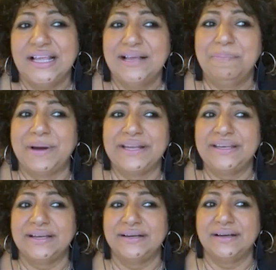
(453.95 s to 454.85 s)
But
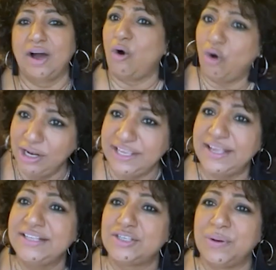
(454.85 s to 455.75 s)
all
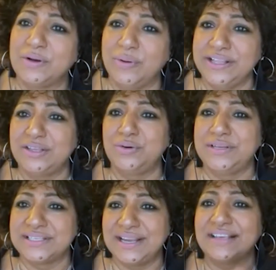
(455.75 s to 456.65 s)
kids who are going through
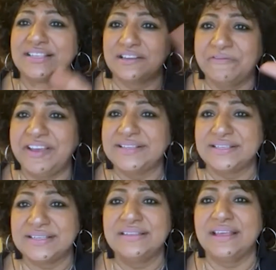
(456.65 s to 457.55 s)
dyslexic
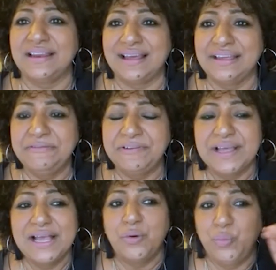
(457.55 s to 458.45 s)
phases in their life
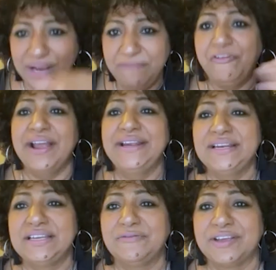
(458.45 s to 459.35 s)
will find it
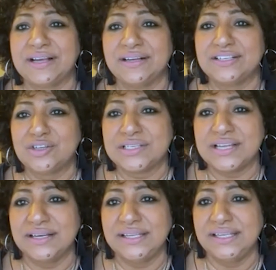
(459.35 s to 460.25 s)
difficult to
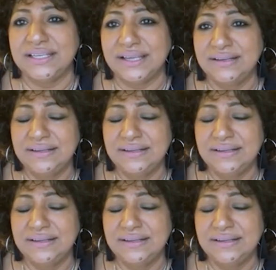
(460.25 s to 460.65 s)
study. Yeah?